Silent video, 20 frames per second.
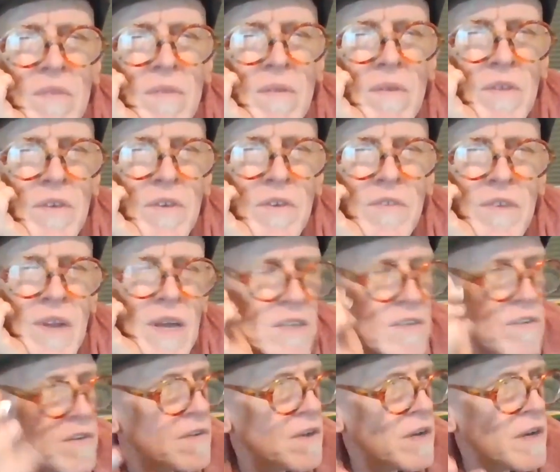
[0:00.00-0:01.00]
This
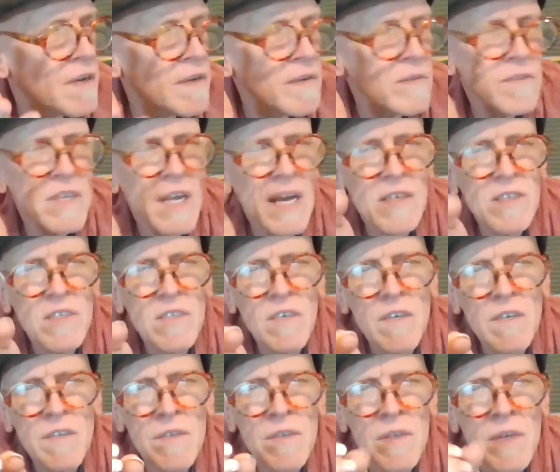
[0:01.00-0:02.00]
next
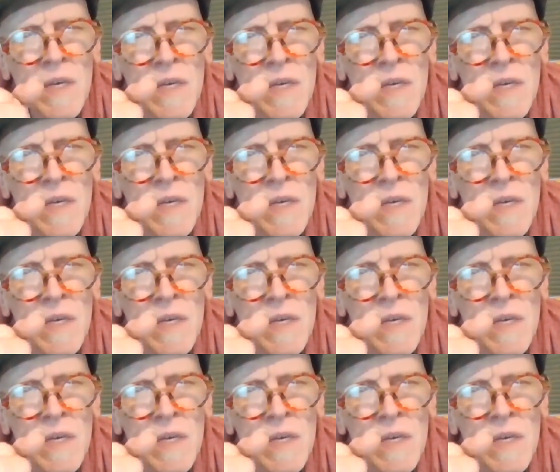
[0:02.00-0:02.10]
section